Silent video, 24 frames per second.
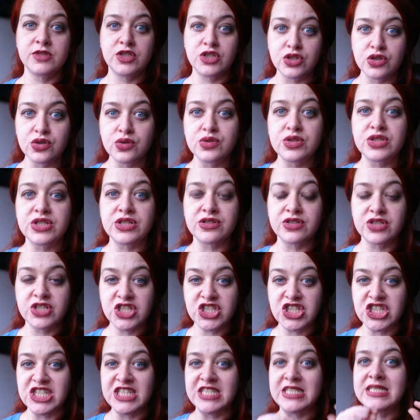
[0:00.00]
Use your
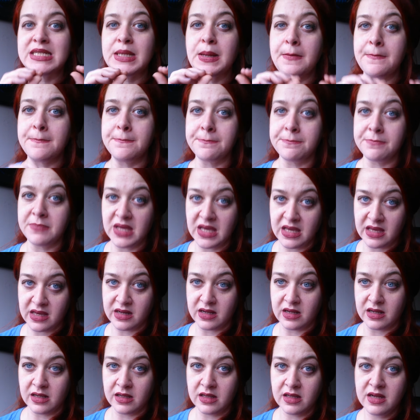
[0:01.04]
cheat
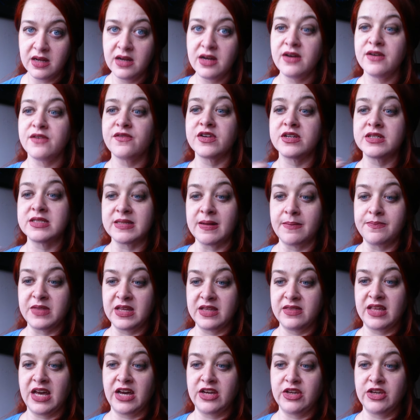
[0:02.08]
meal for something